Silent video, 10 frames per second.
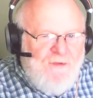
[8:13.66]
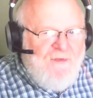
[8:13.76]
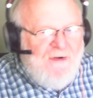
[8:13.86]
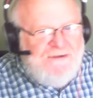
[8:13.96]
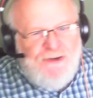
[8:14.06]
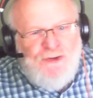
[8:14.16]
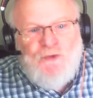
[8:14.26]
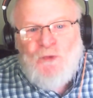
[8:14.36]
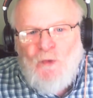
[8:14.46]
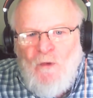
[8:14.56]
There's a
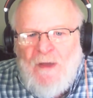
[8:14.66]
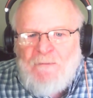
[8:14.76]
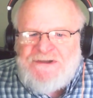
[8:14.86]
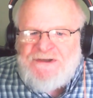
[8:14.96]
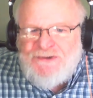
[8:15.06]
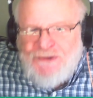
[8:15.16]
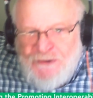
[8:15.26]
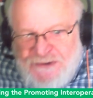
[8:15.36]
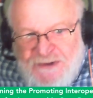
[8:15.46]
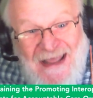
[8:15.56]
new rule that was
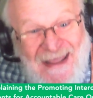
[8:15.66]
introduced